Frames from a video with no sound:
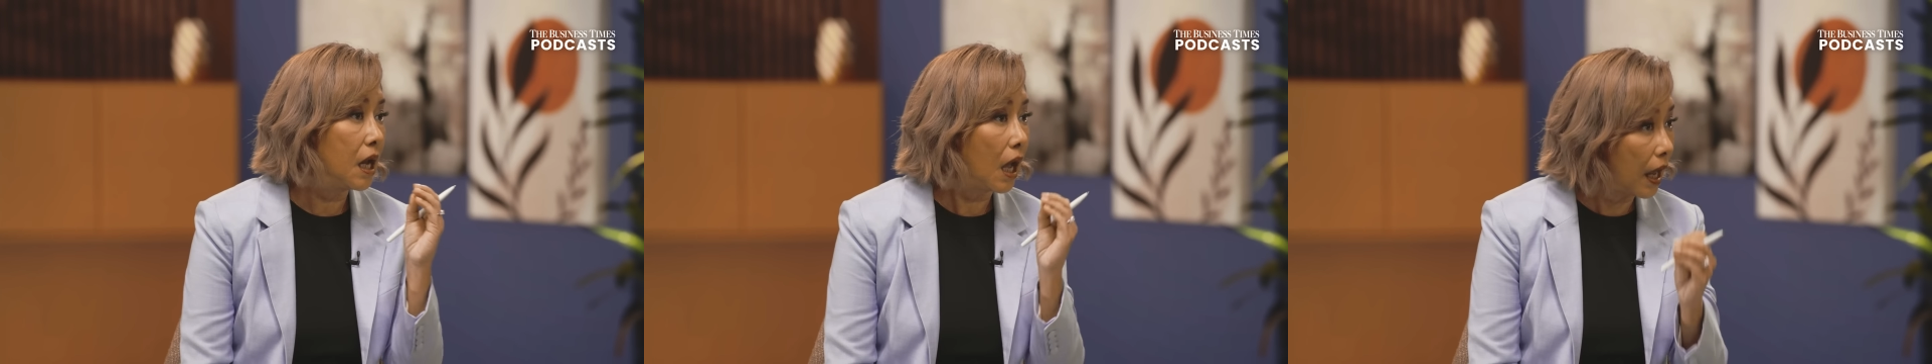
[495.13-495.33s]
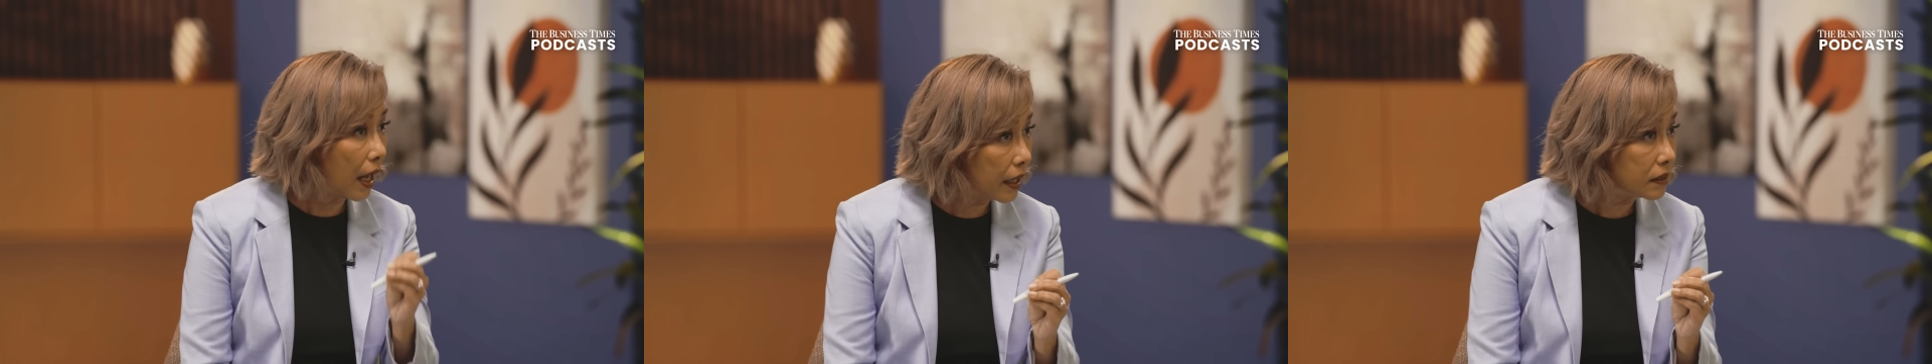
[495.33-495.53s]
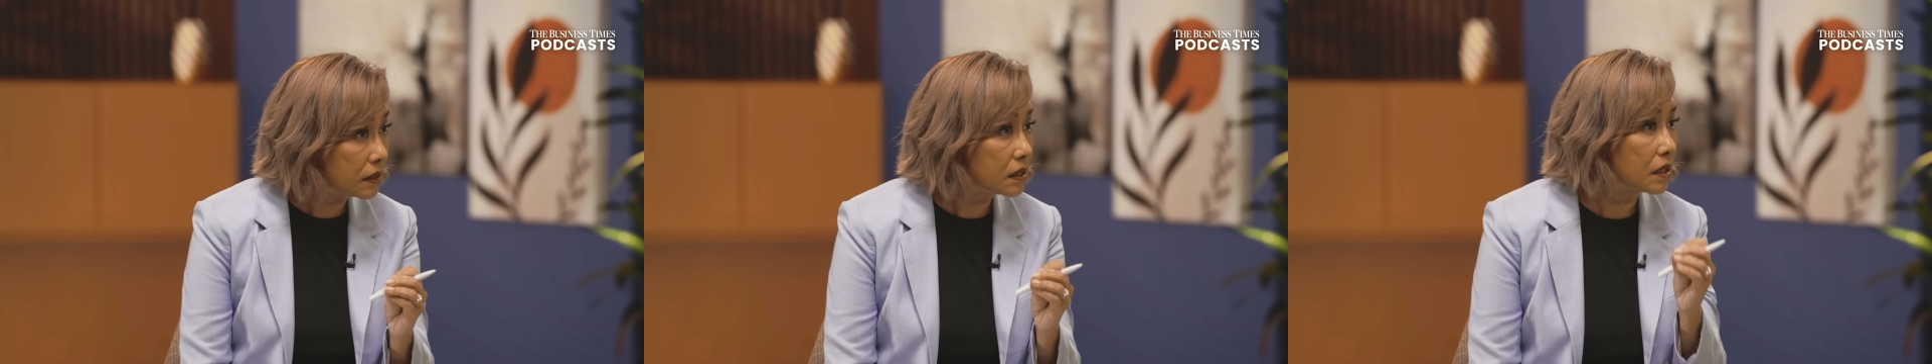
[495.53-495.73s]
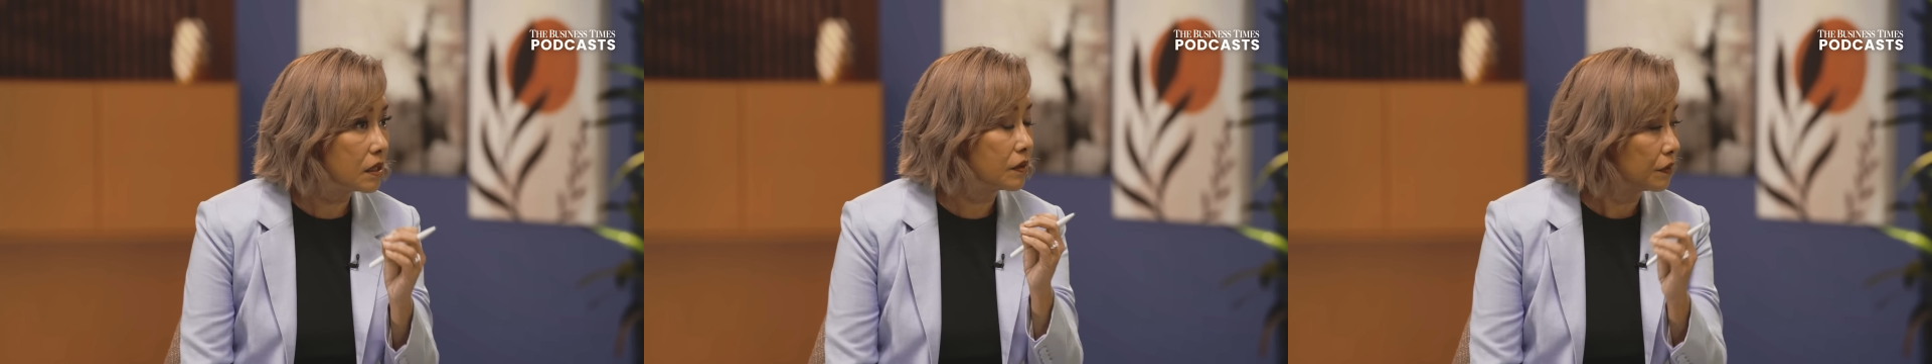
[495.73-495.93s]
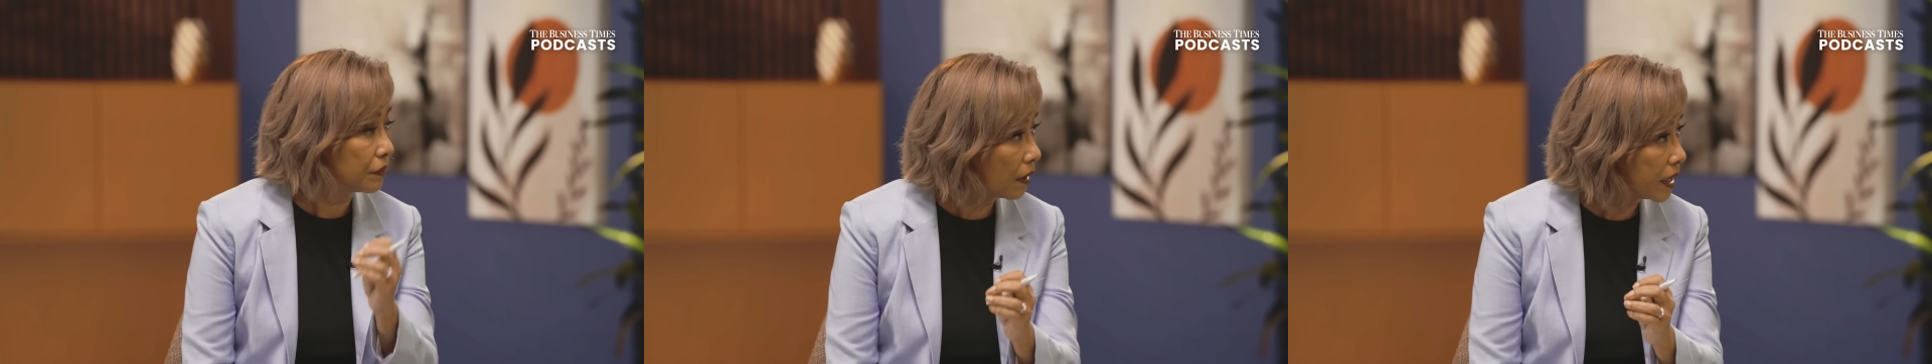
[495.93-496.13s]
and
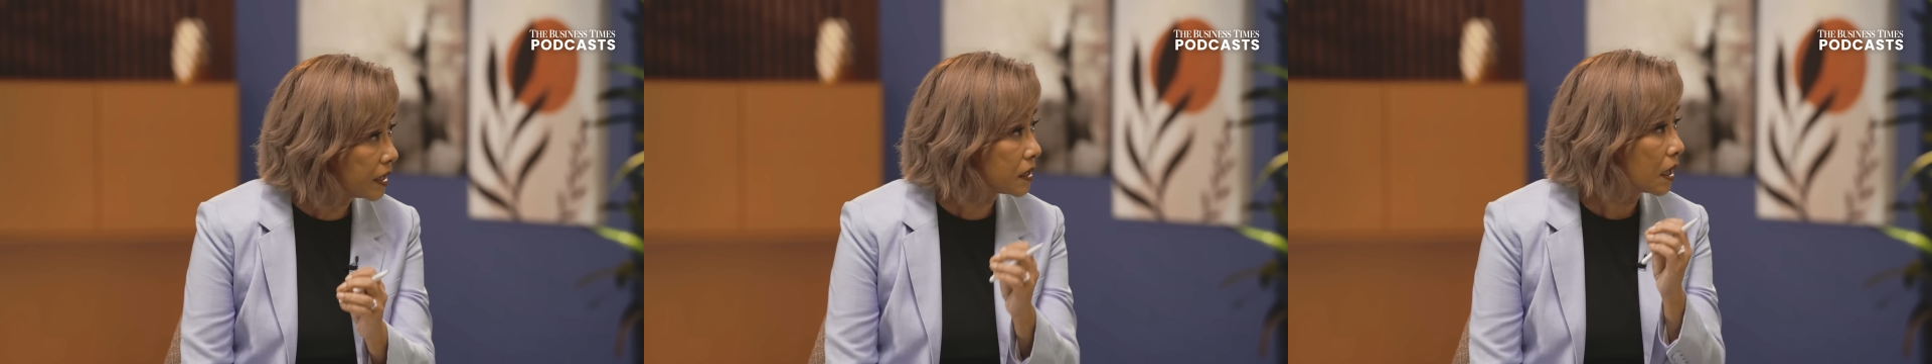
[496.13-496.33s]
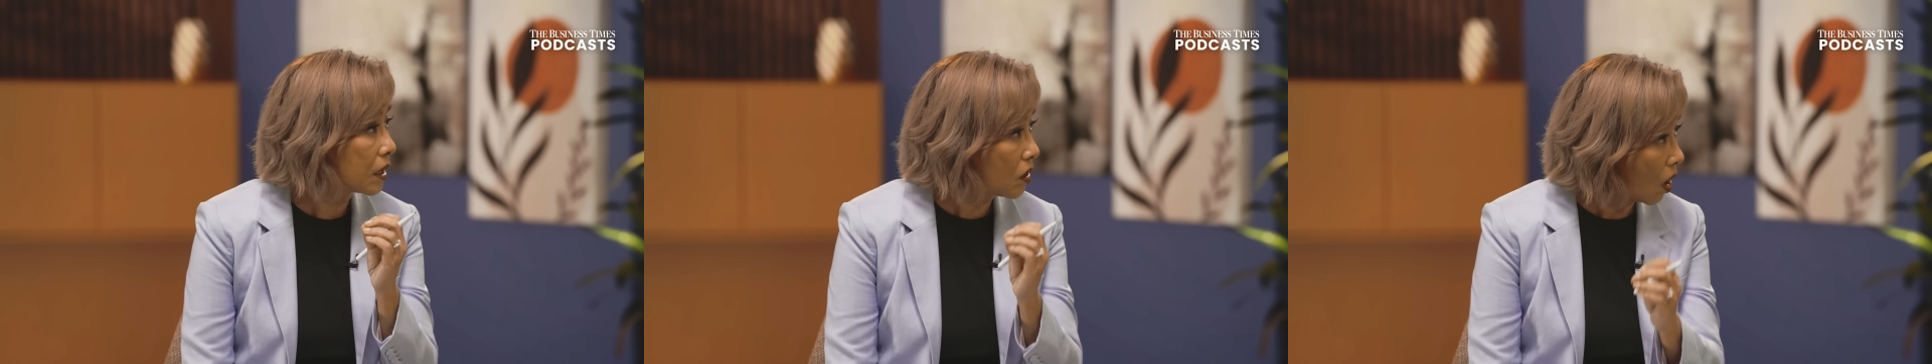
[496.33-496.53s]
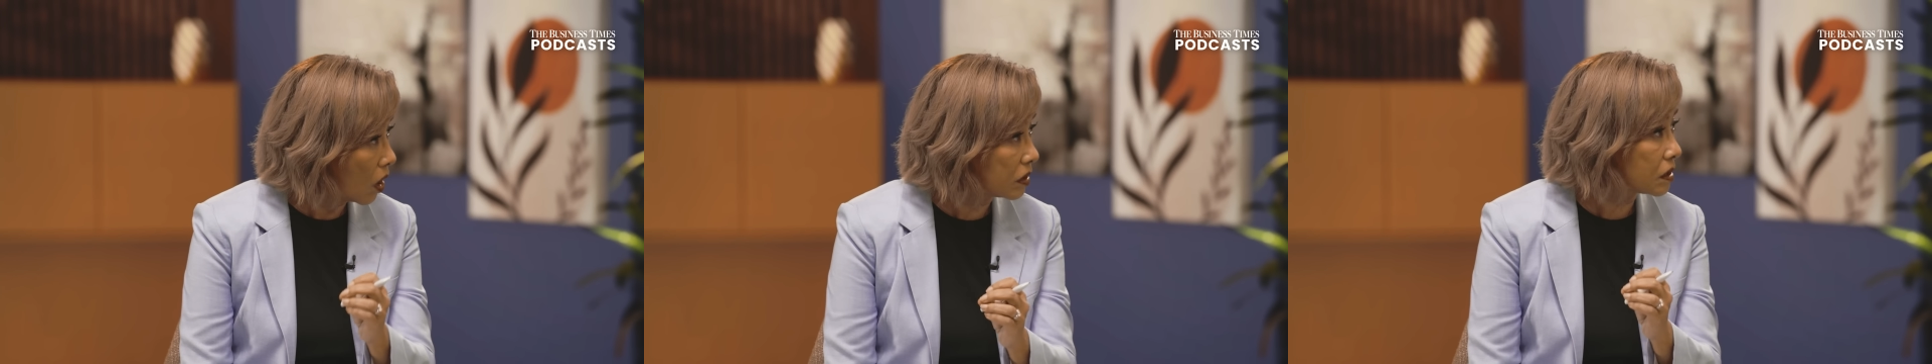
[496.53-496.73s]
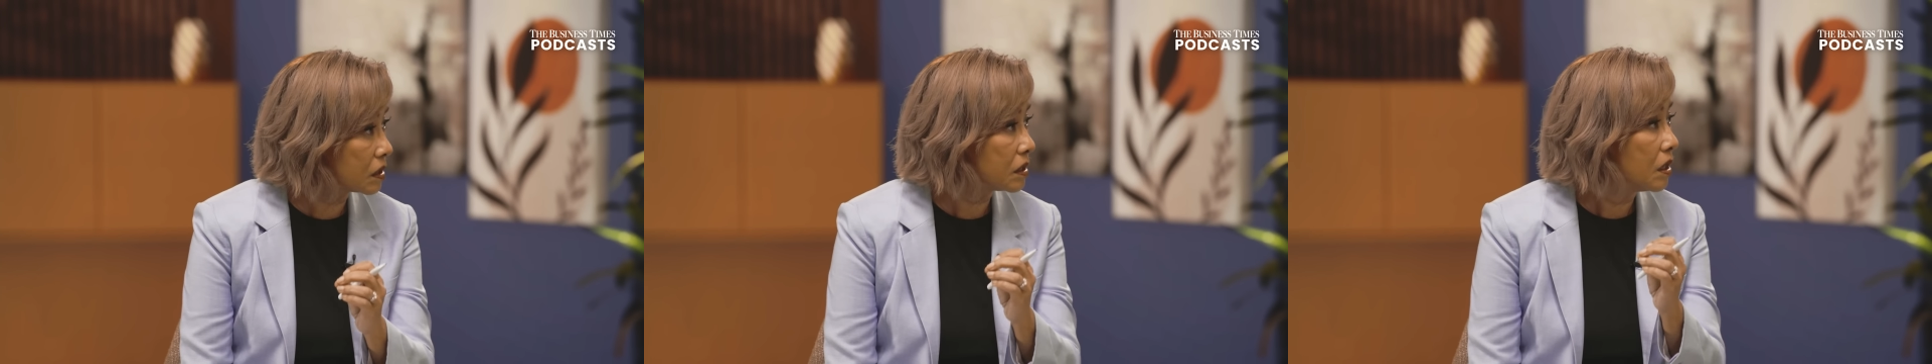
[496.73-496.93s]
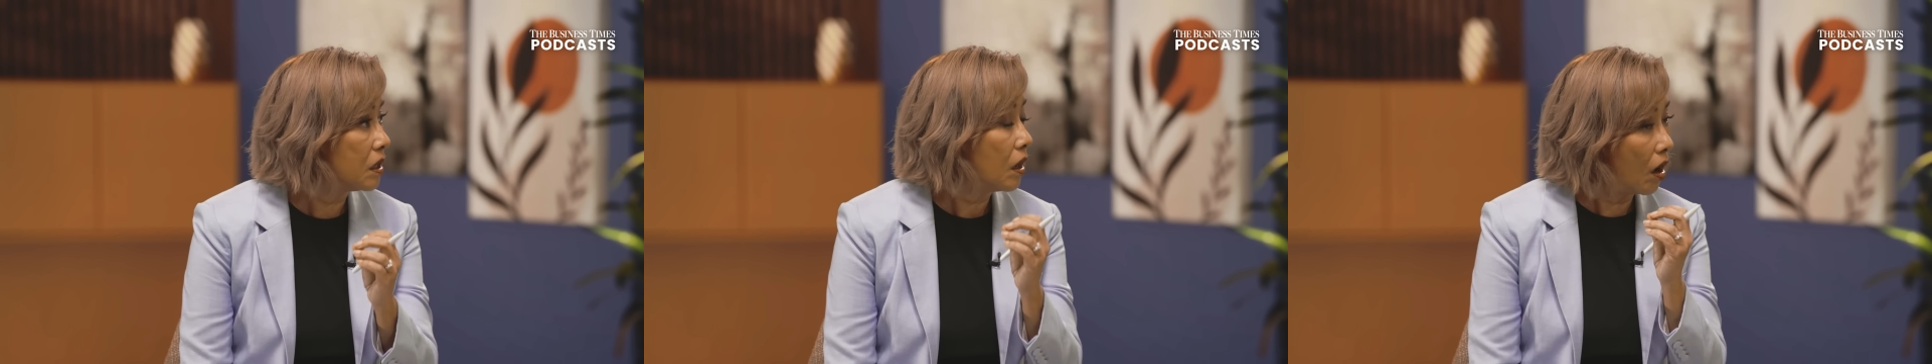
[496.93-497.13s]
the rising
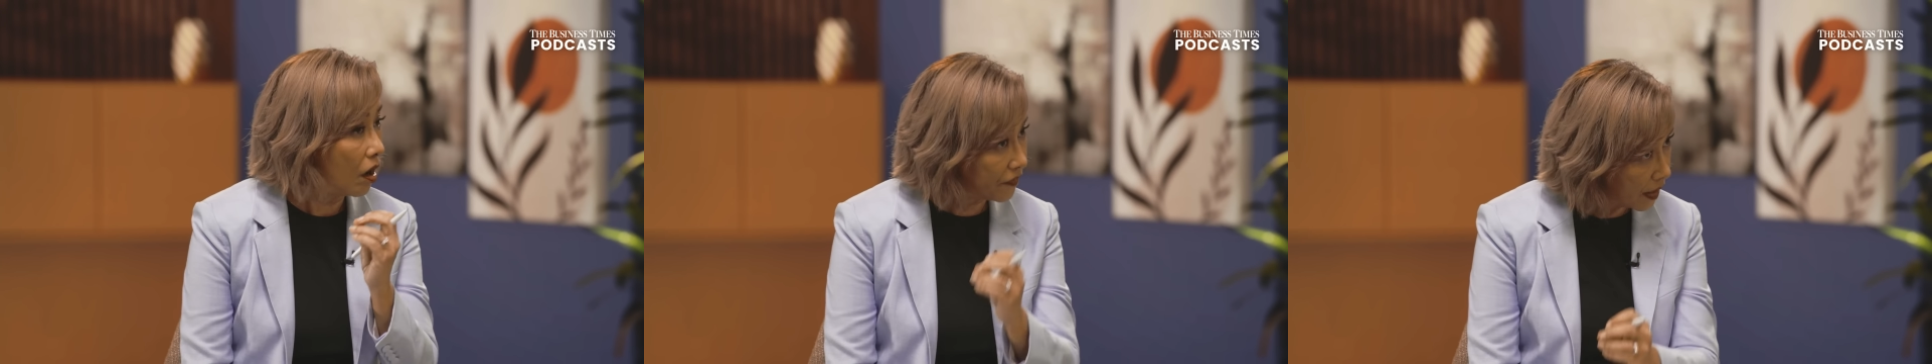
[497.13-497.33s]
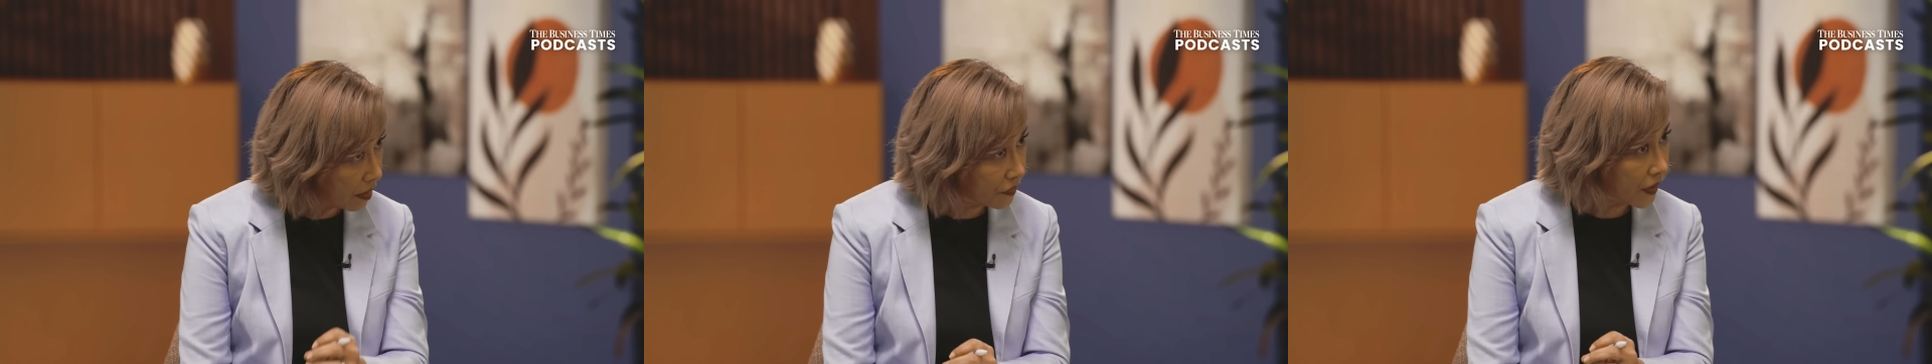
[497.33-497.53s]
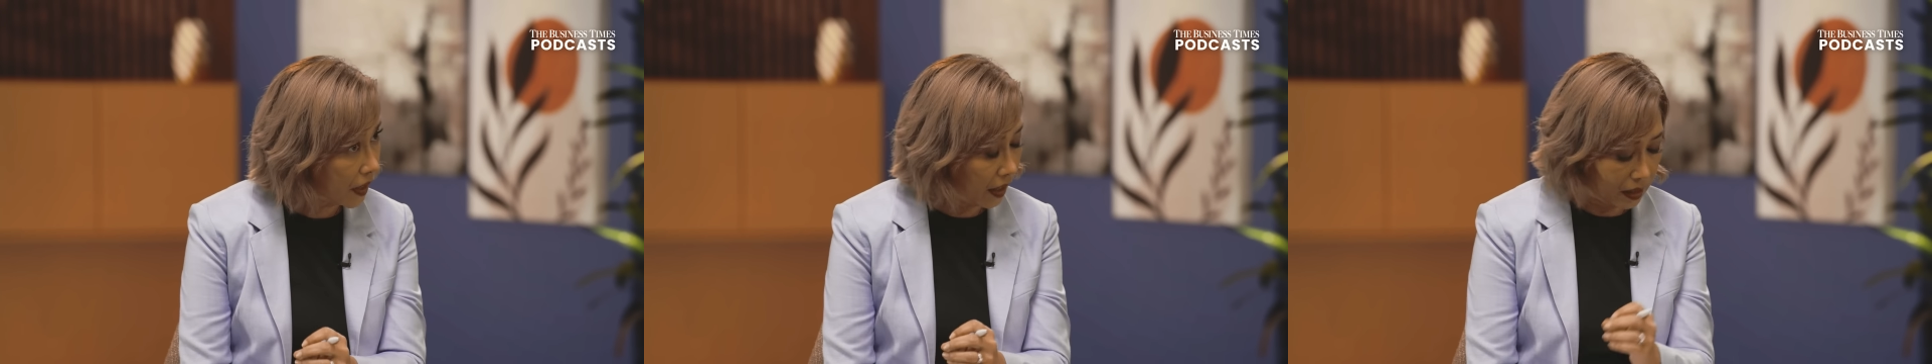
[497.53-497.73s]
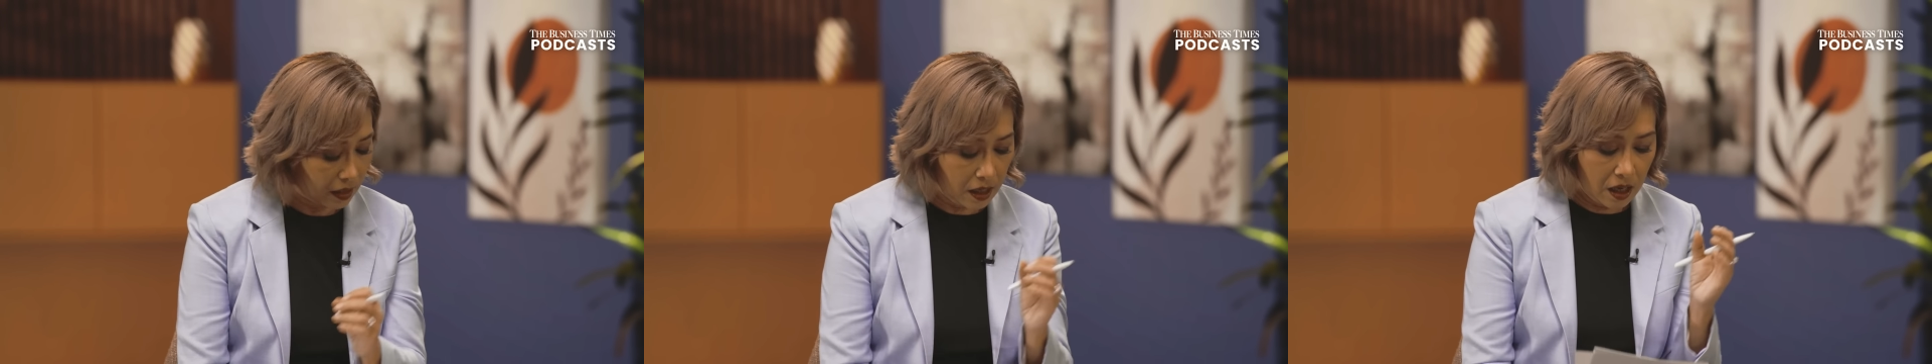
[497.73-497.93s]
cost of healthcare.